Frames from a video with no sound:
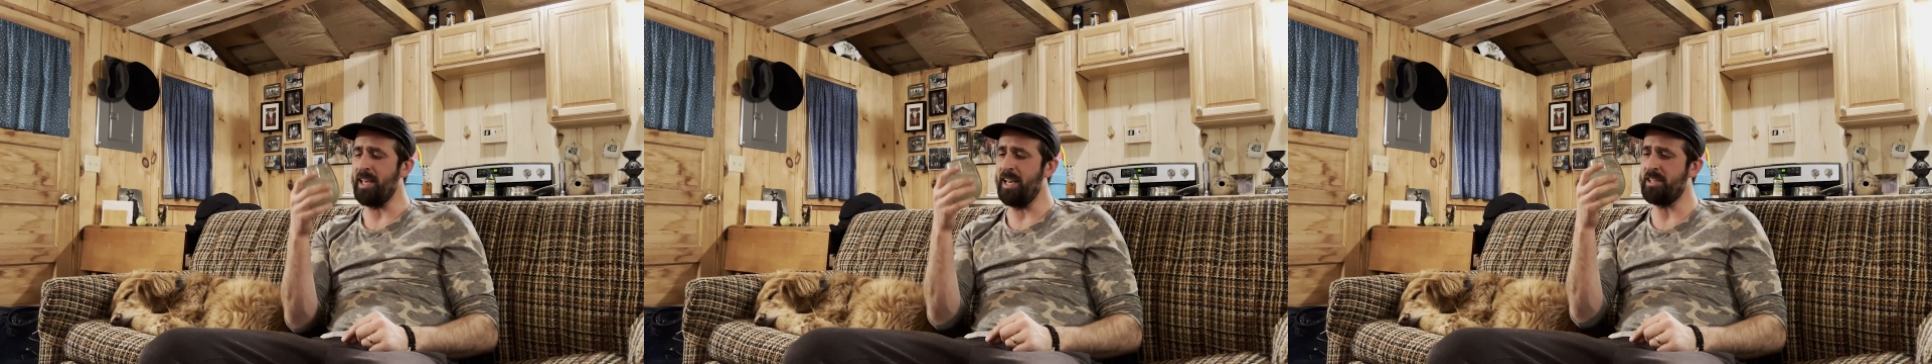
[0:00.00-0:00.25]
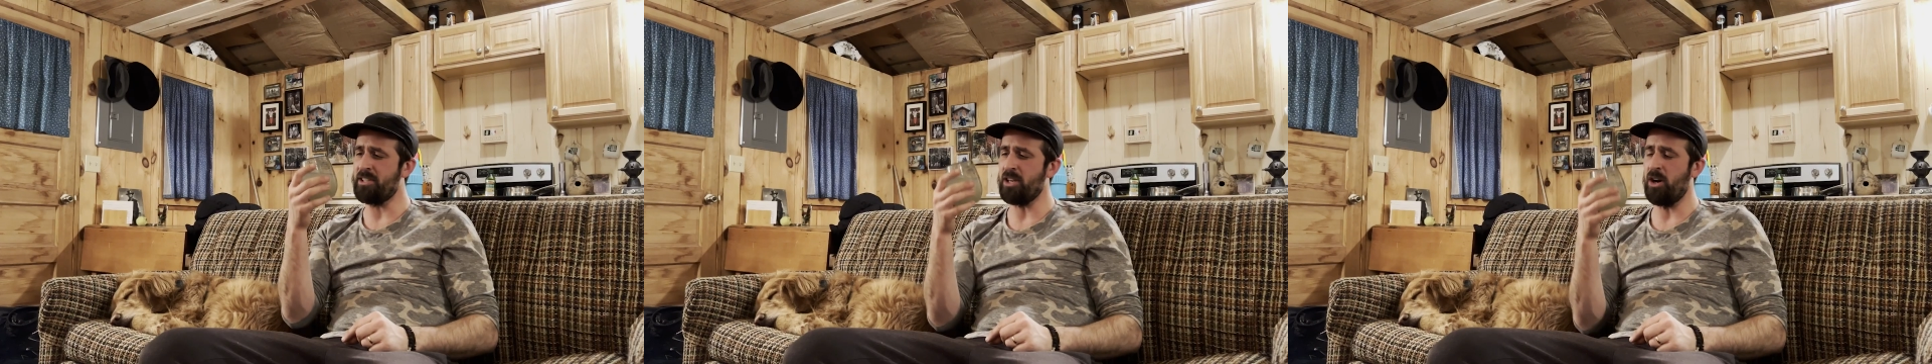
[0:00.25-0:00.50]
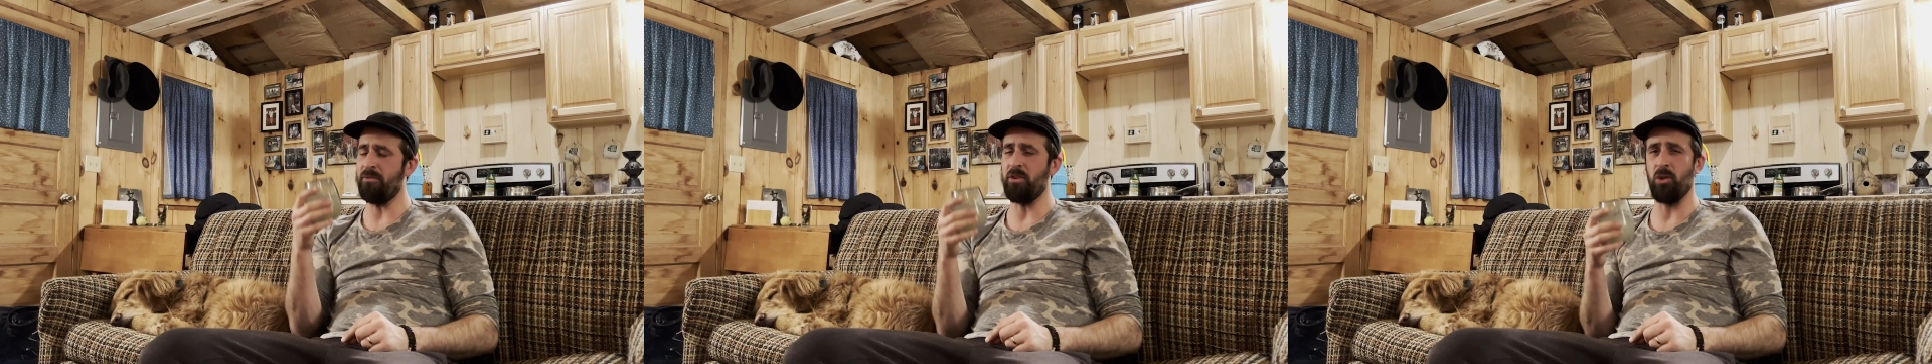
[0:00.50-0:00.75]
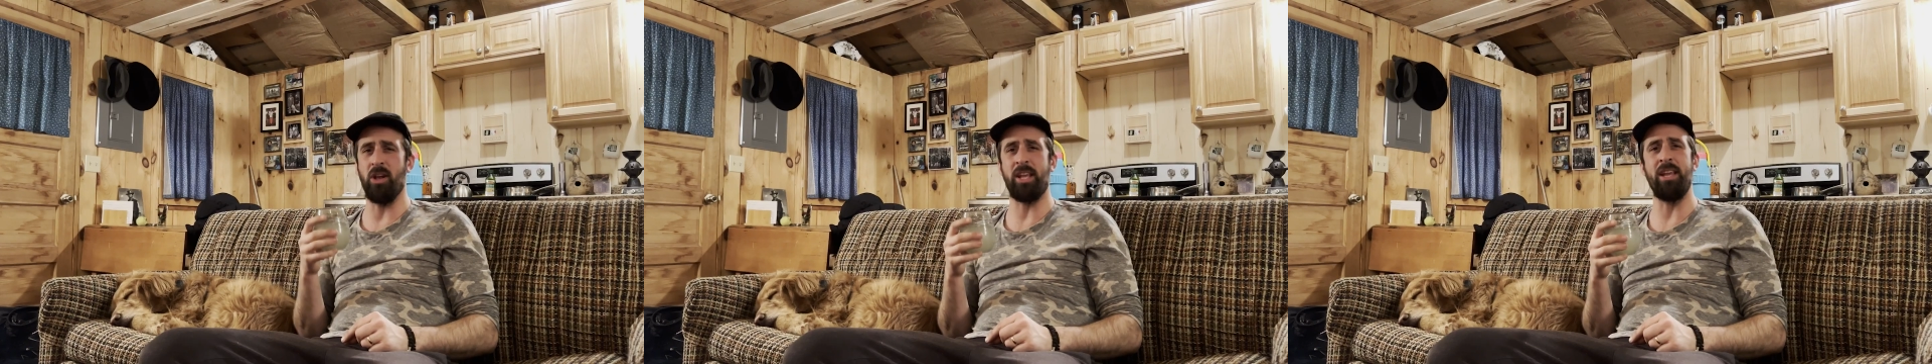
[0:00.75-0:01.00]
And so if you're
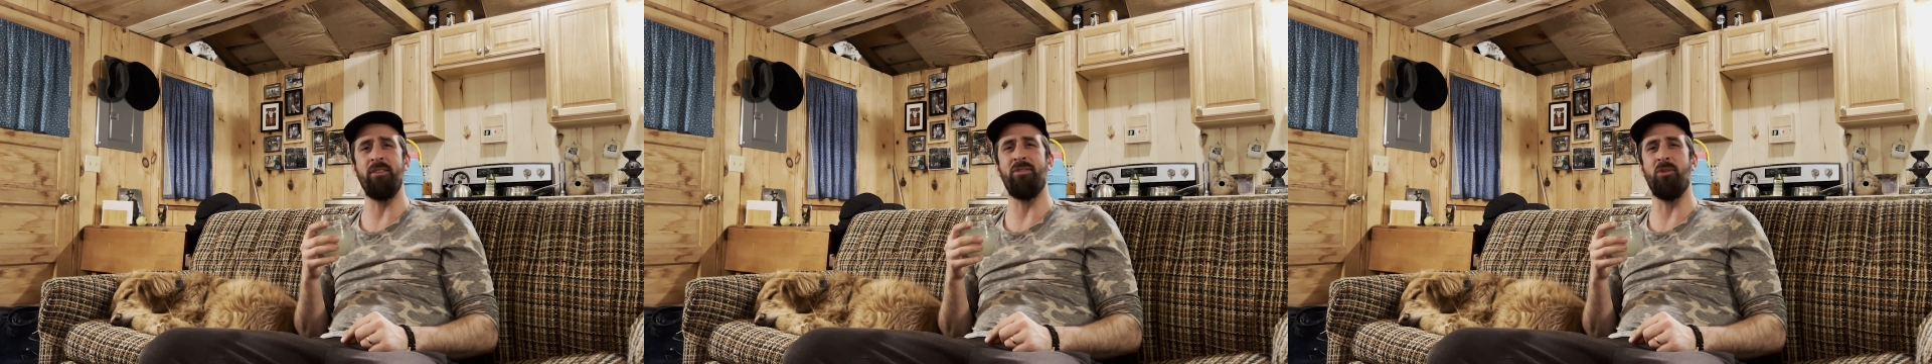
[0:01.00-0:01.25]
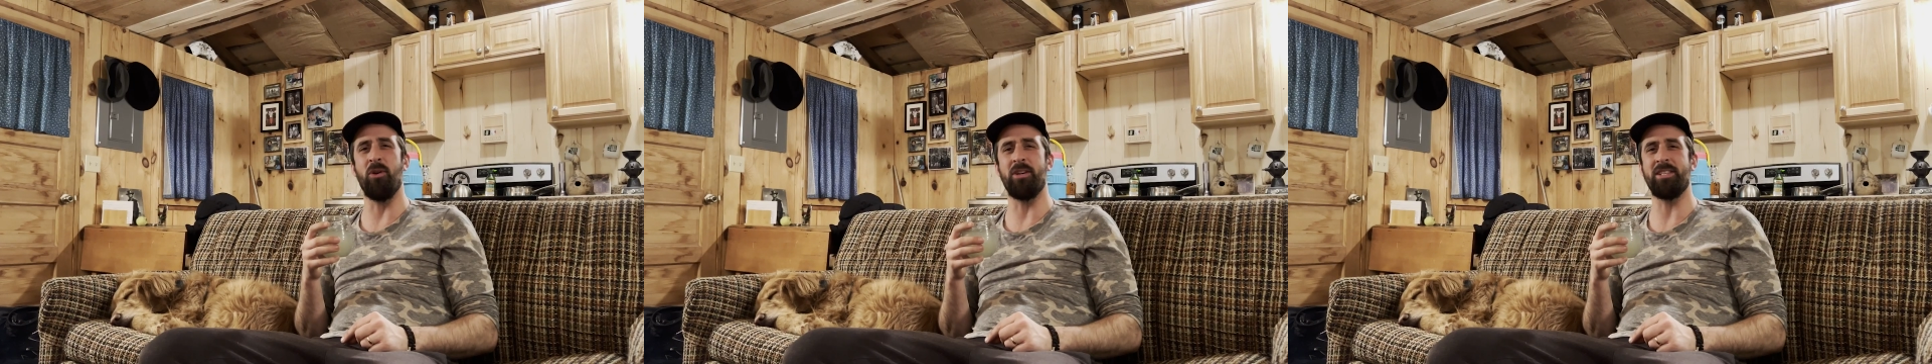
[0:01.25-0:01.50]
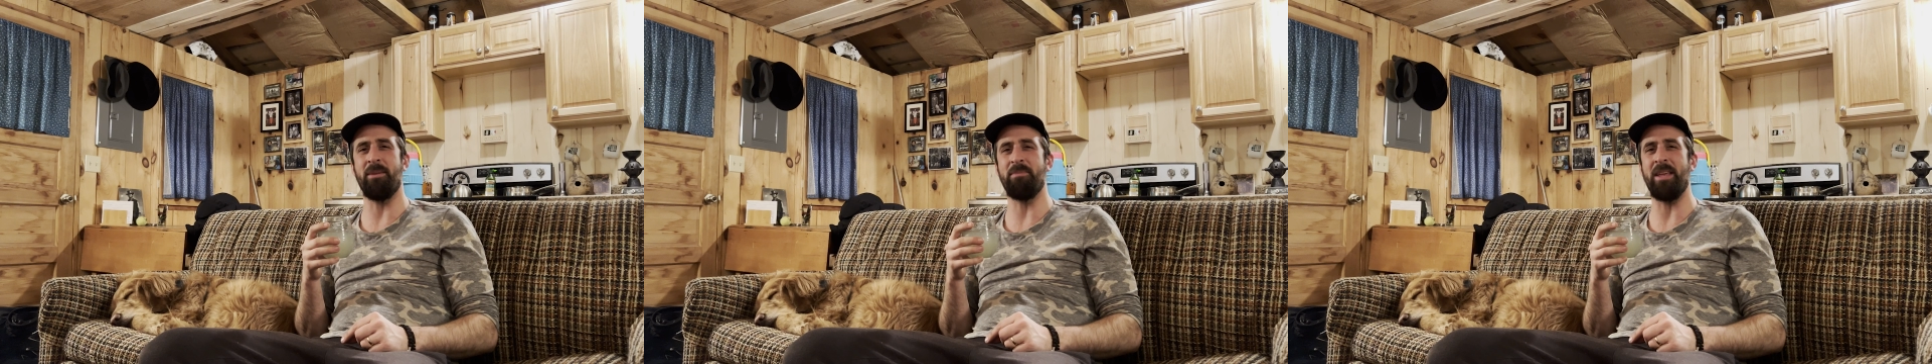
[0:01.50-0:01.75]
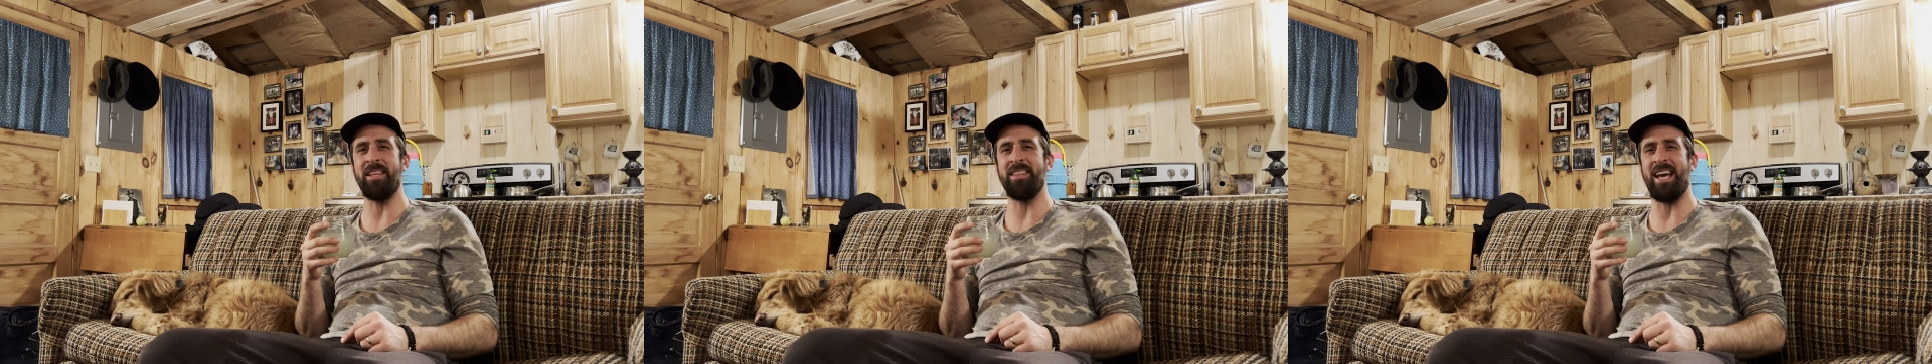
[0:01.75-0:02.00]
looking for
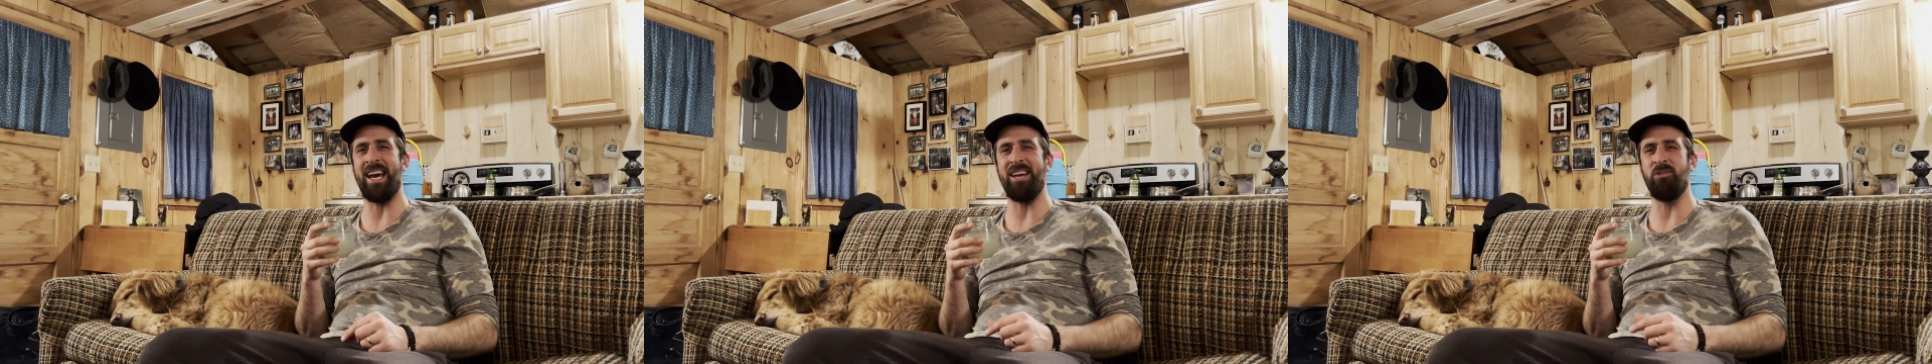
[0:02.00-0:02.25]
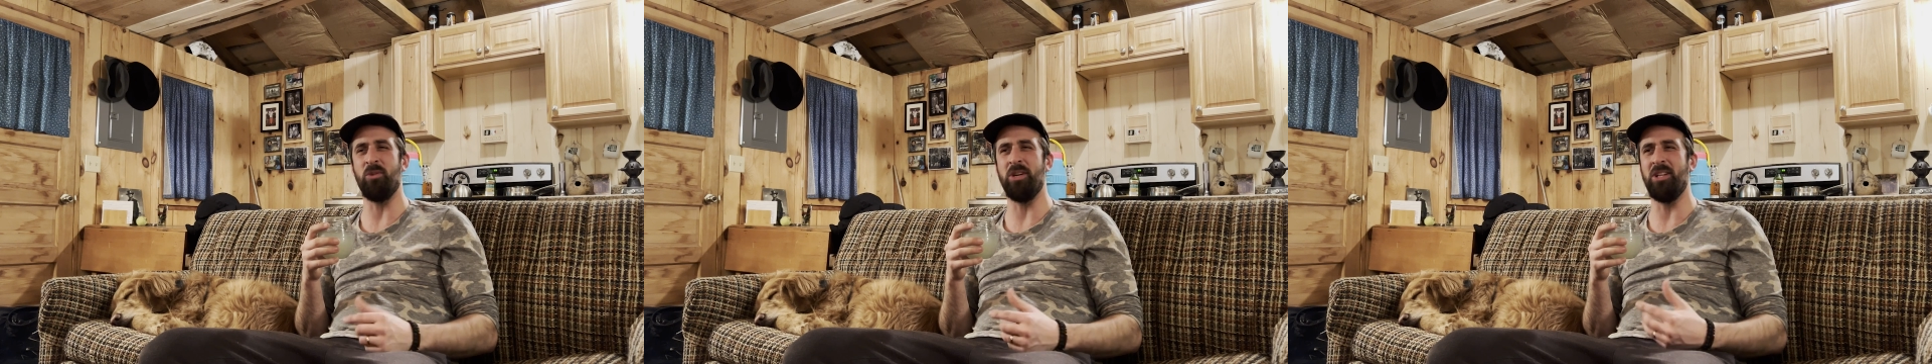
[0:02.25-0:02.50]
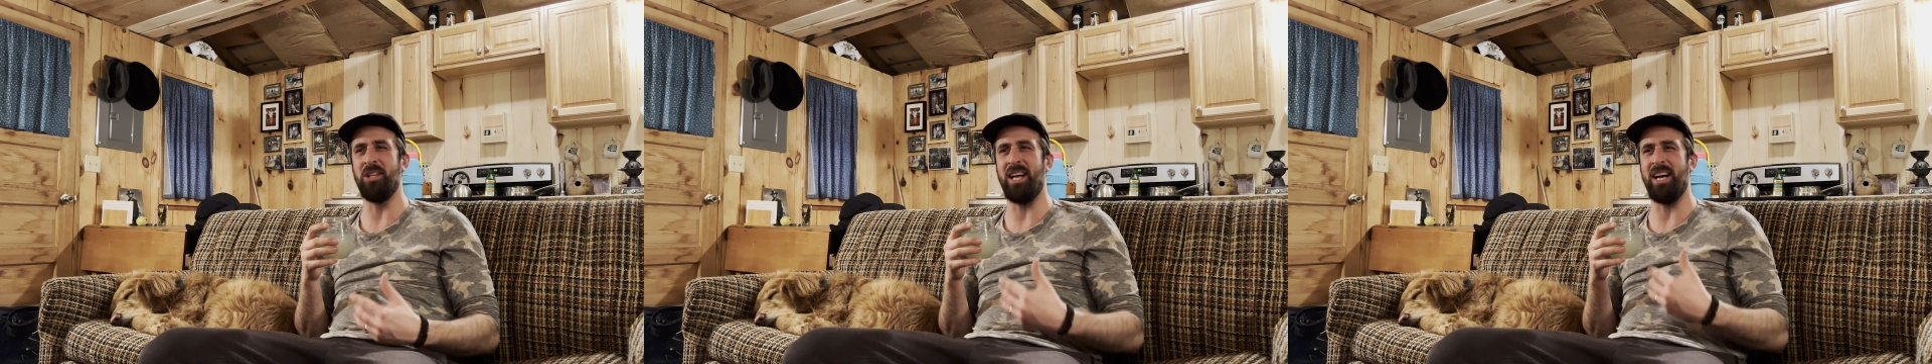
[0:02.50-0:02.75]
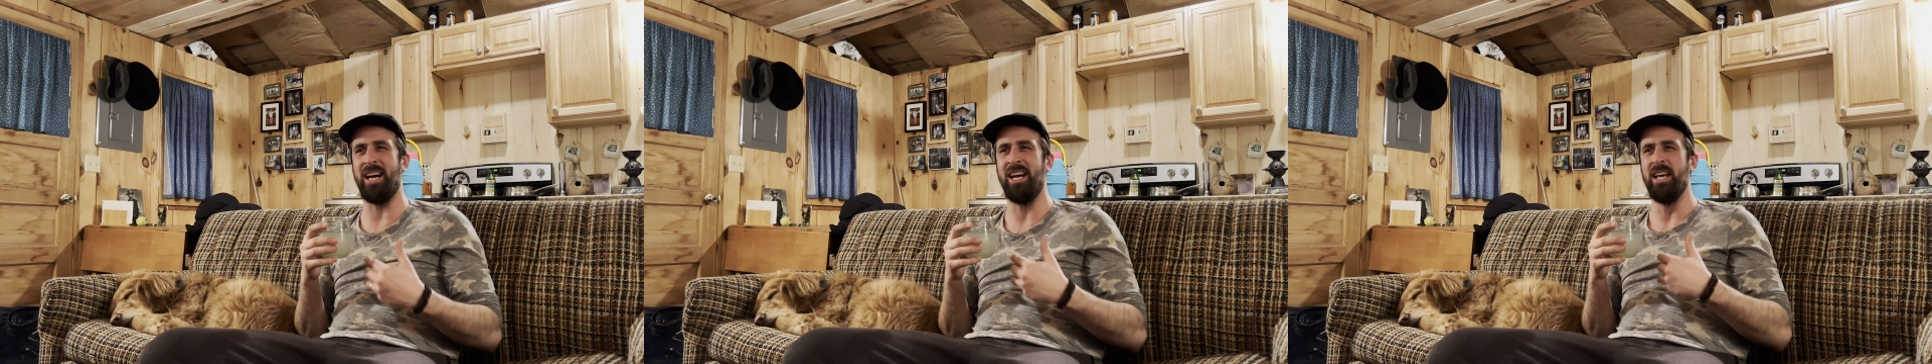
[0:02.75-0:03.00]
something that
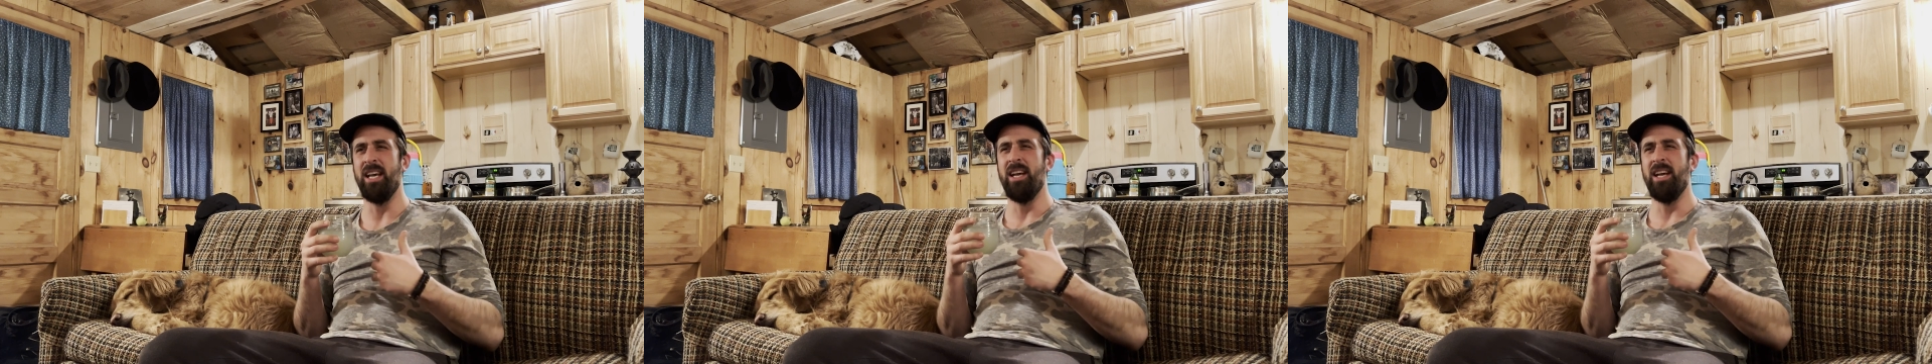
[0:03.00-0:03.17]
will